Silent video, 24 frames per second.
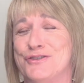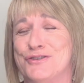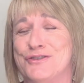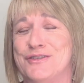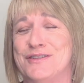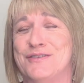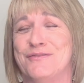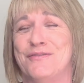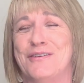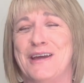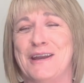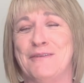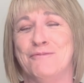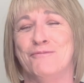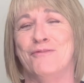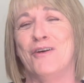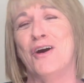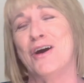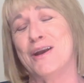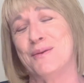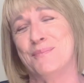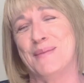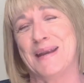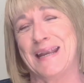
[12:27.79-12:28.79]
the
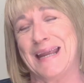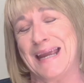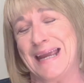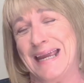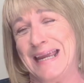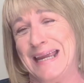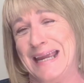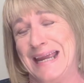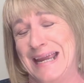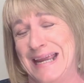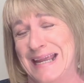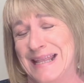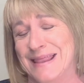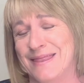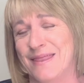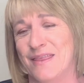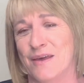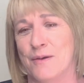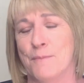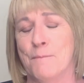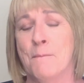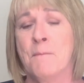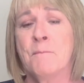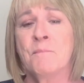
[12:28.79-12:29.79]
vitamin E in
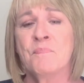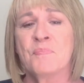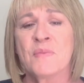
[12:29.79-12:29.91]
them.